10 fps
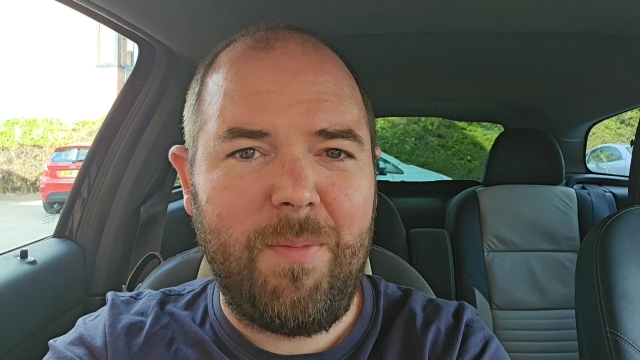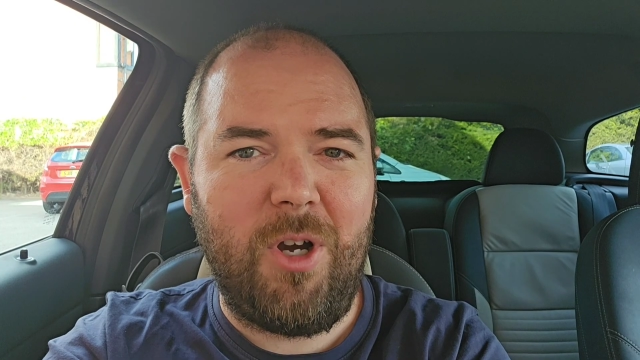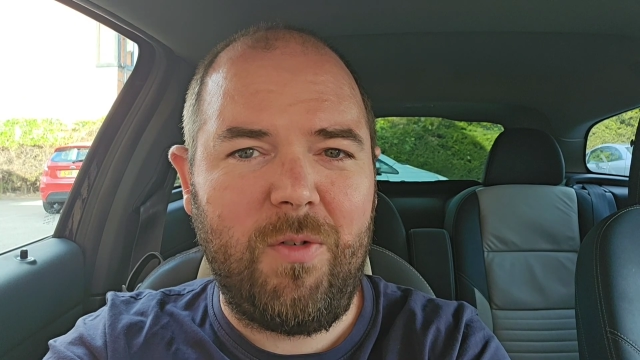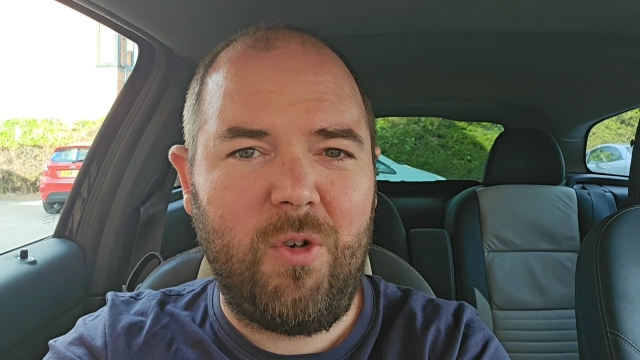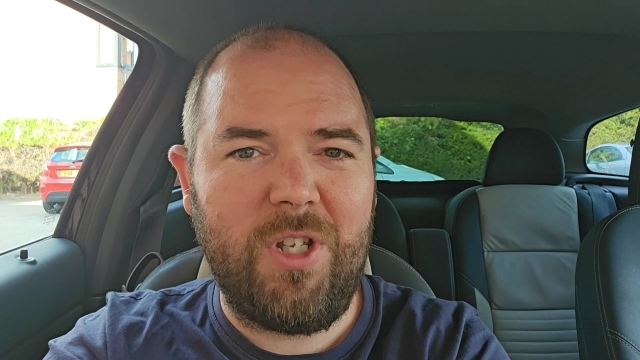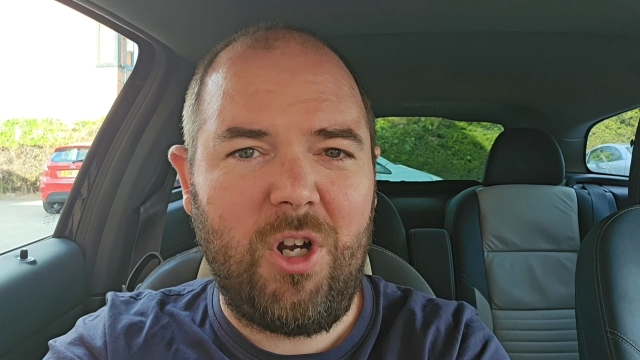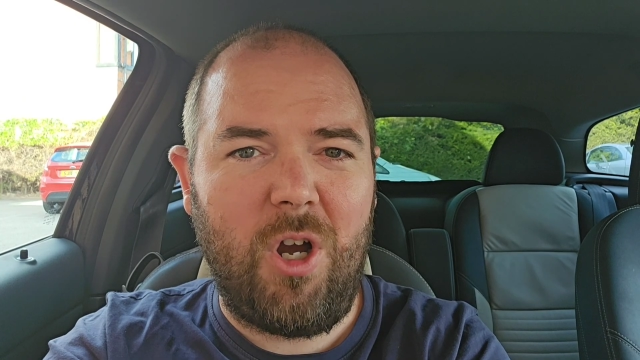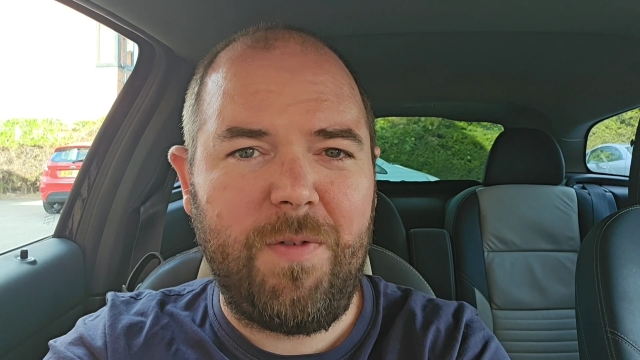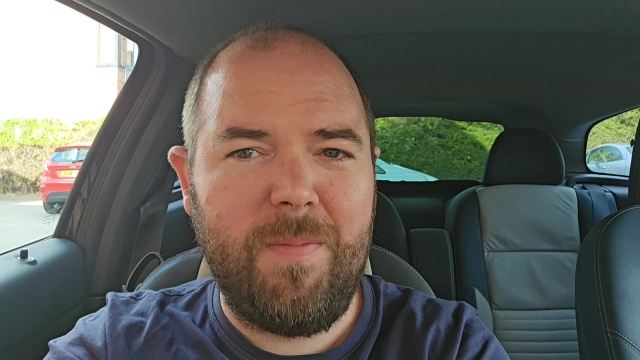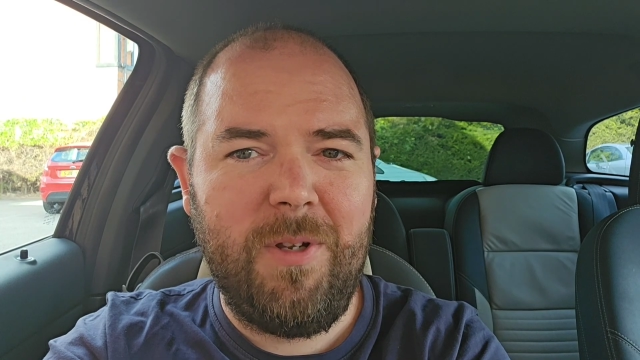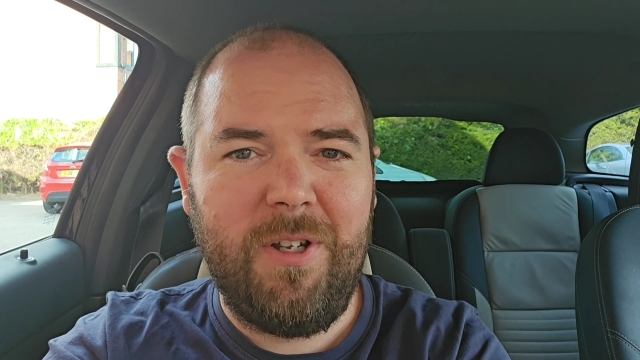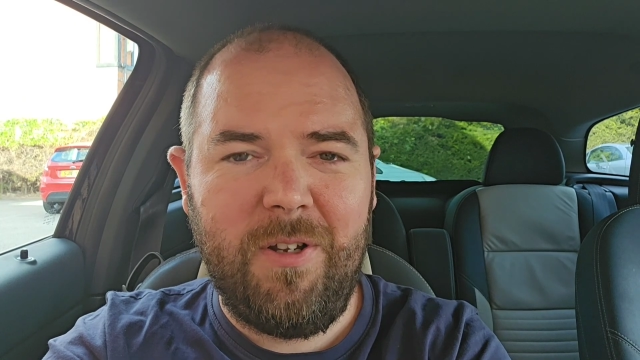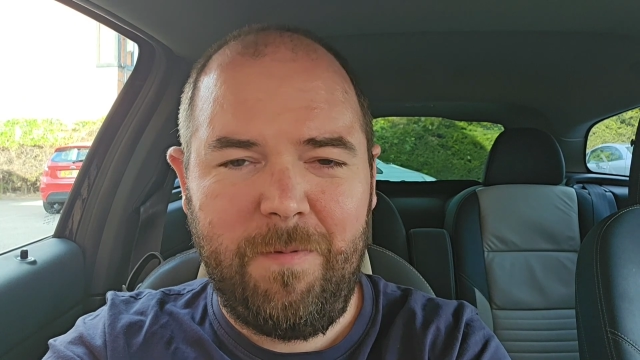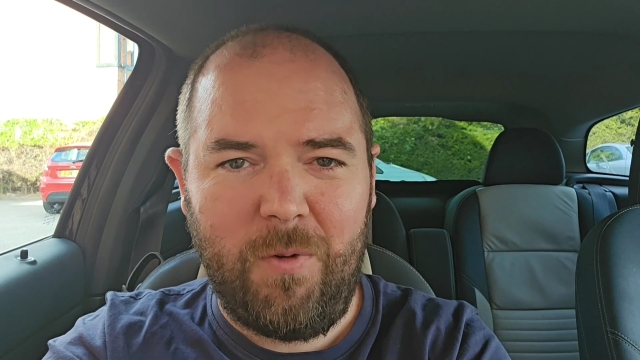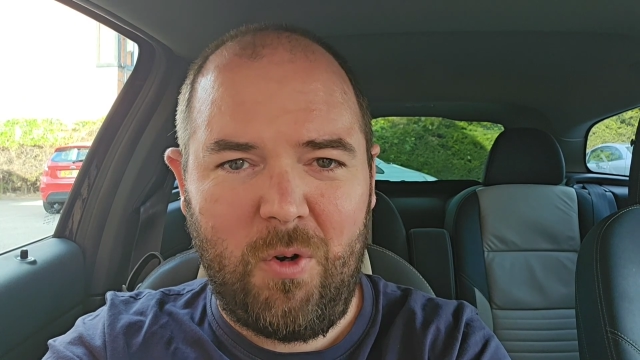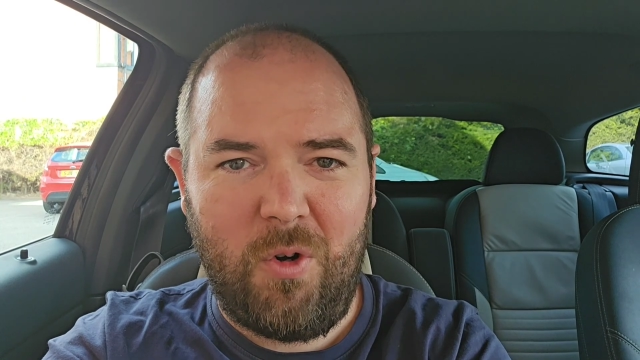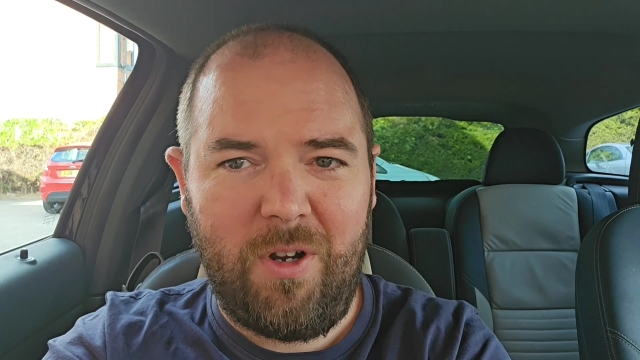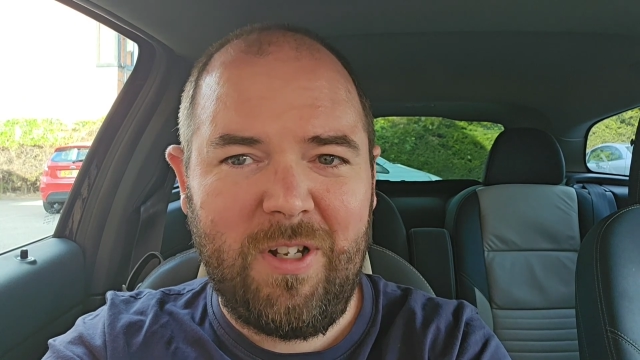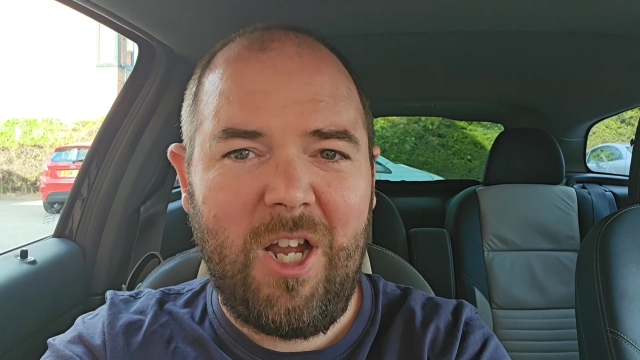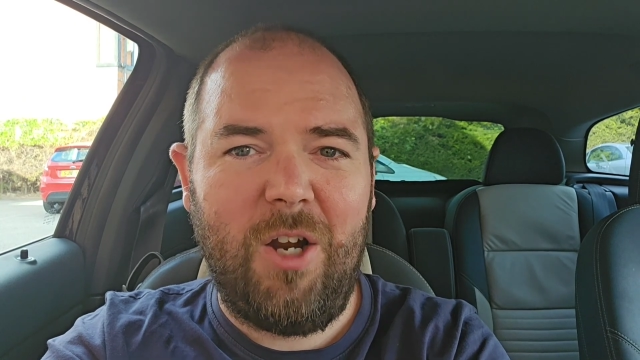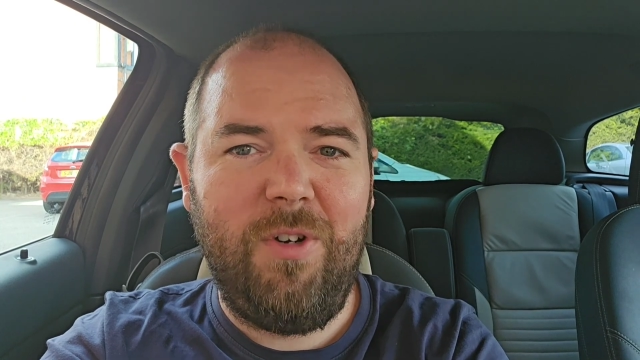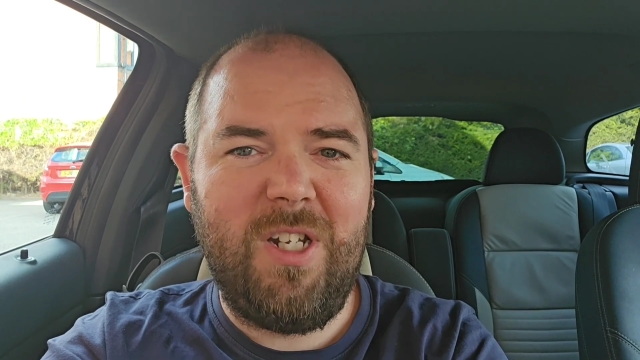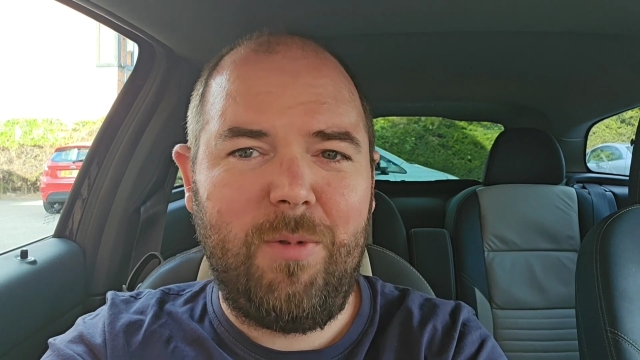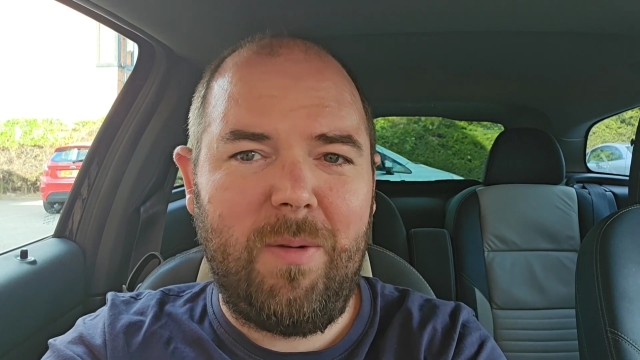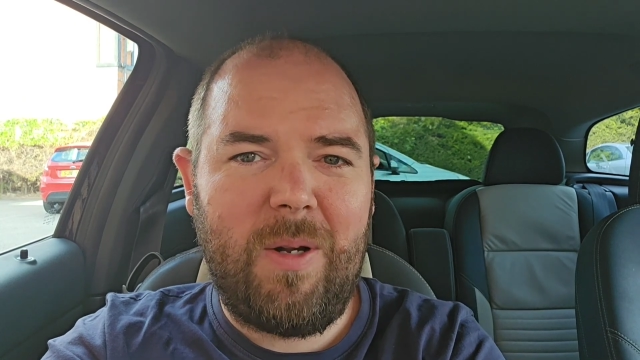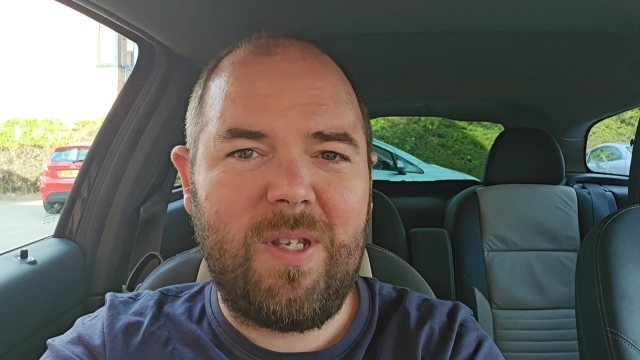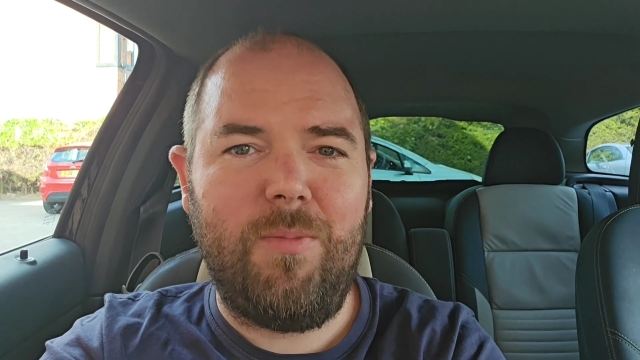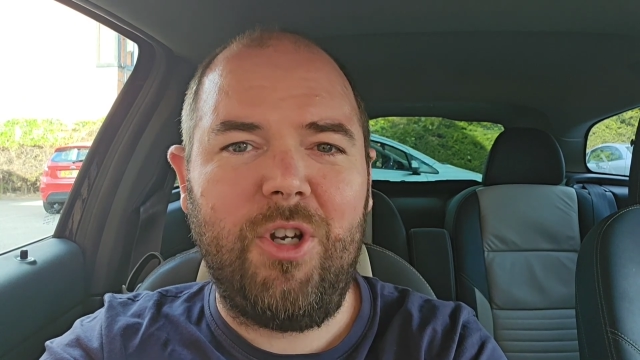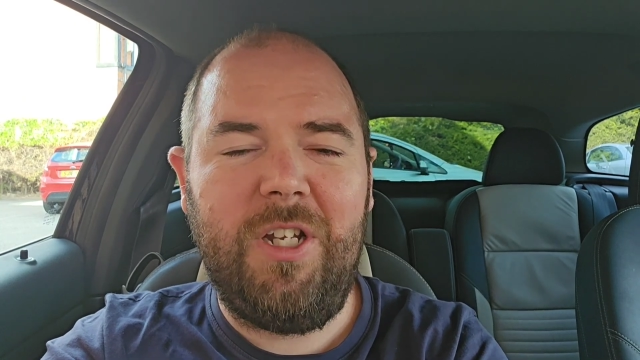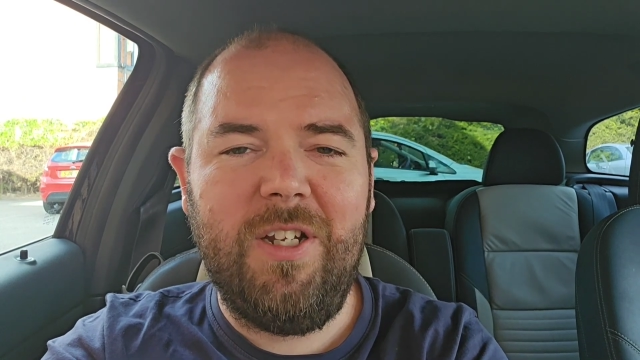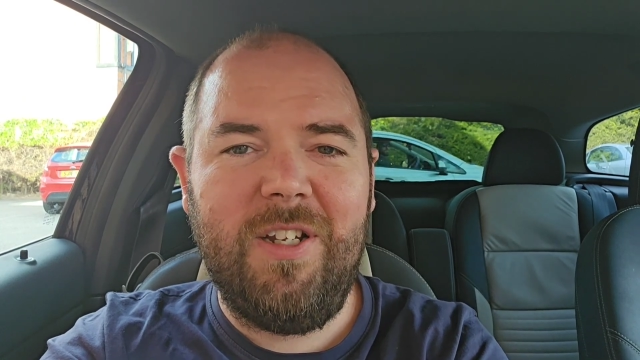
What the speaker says: I've ordered it off him for a reasonable amount of money,